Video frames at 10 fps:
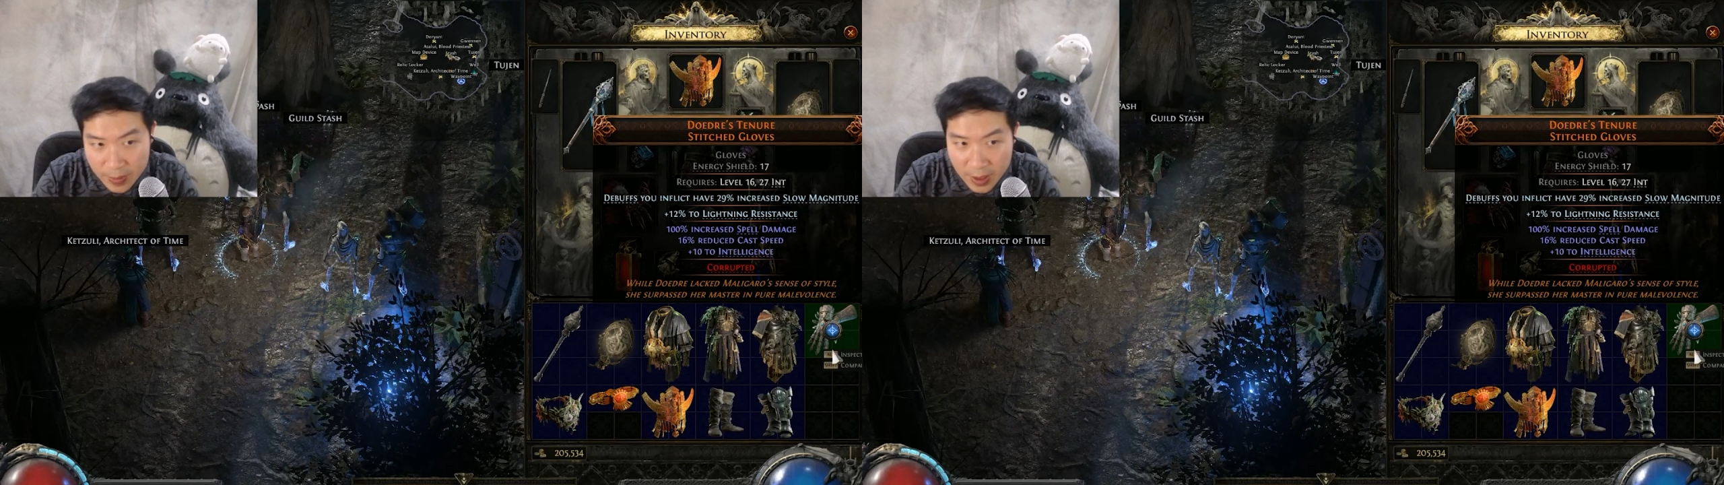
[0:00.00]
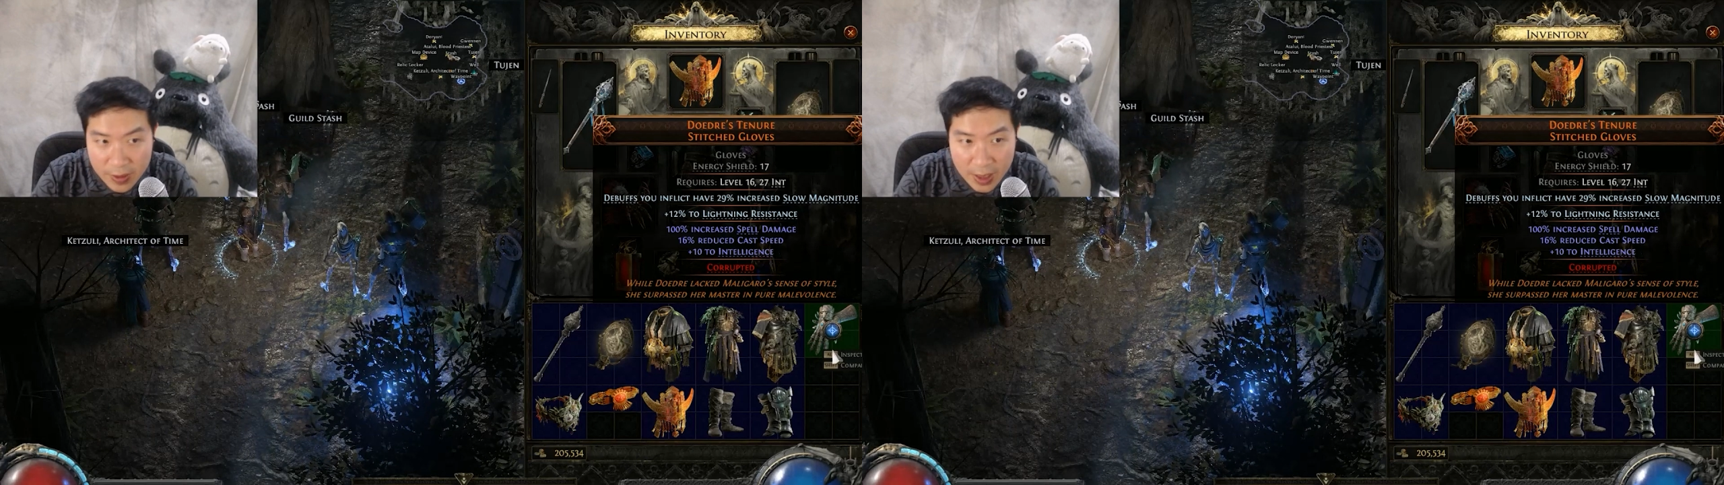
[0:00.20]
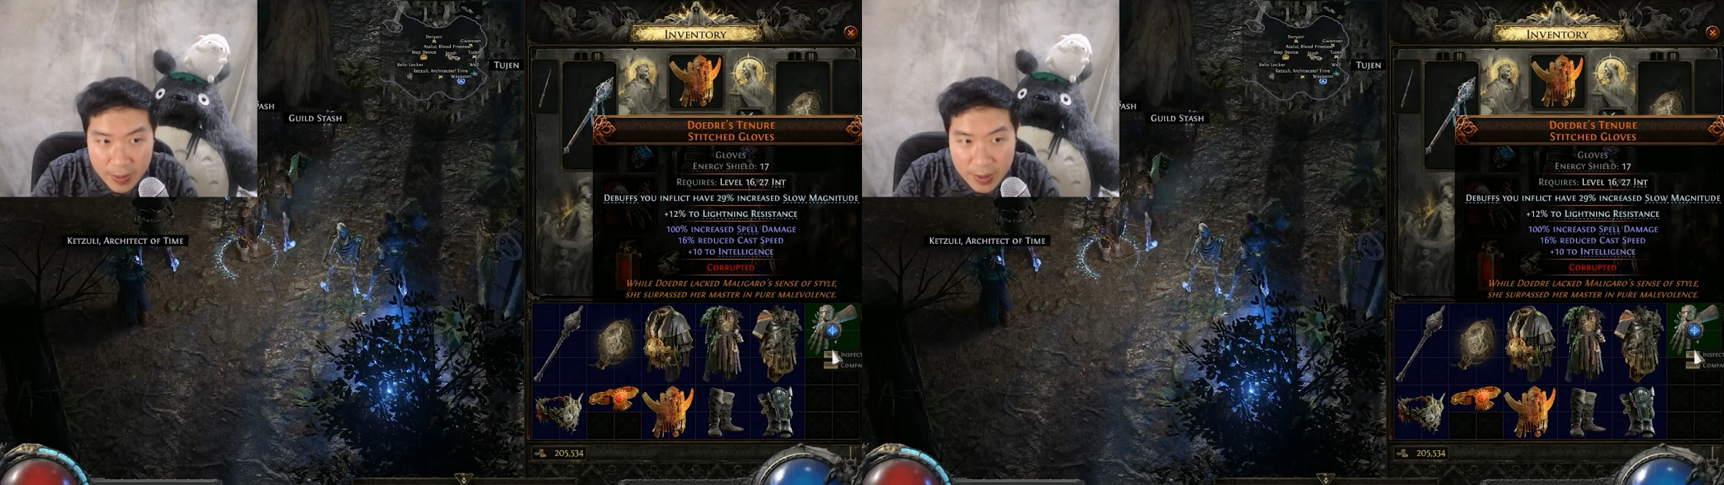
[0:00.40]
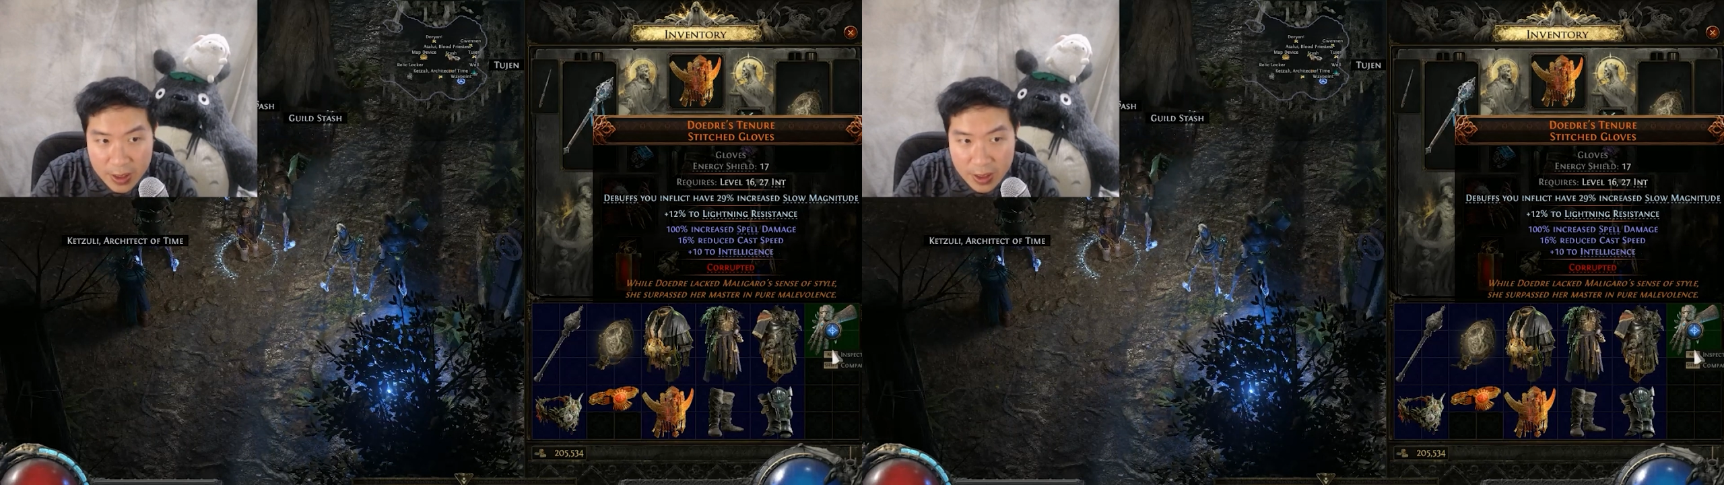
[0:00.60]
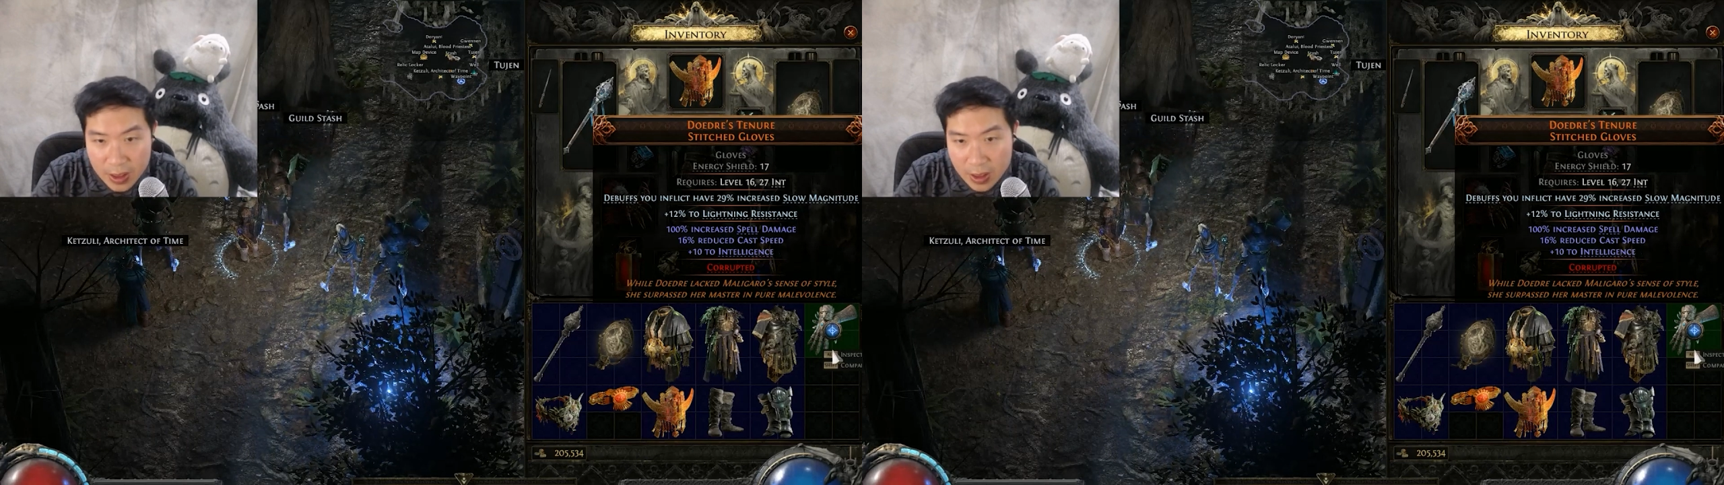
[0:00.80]
spell
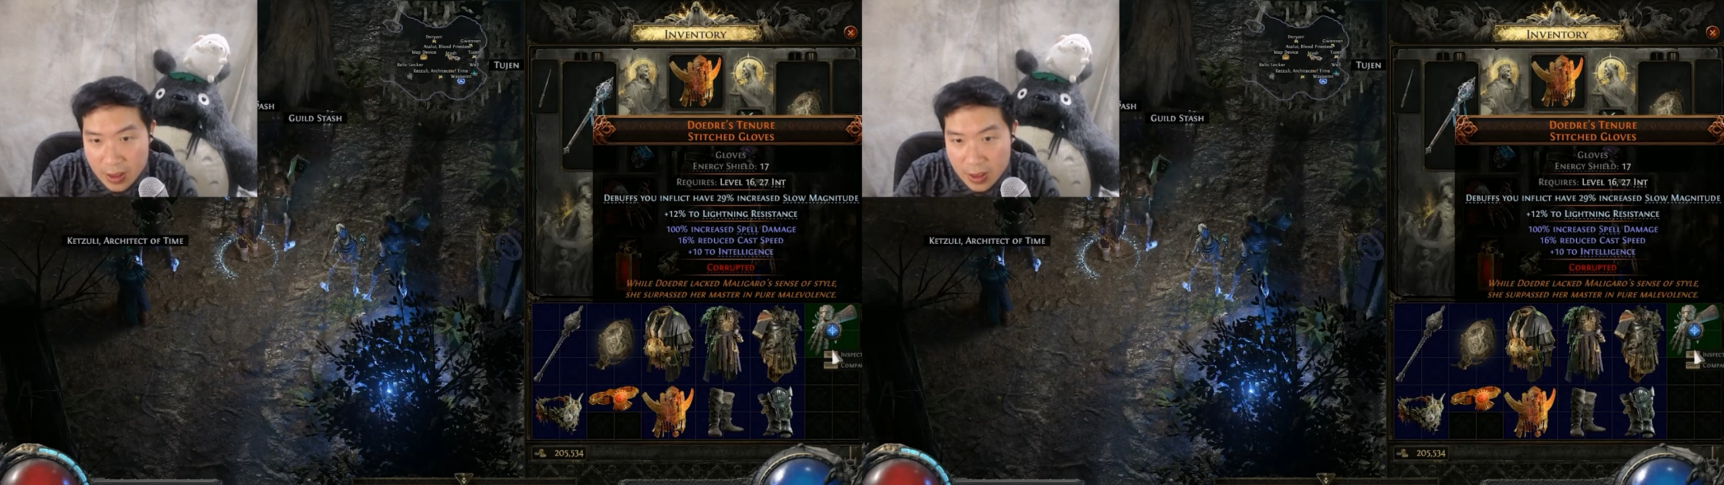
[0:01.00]
damage.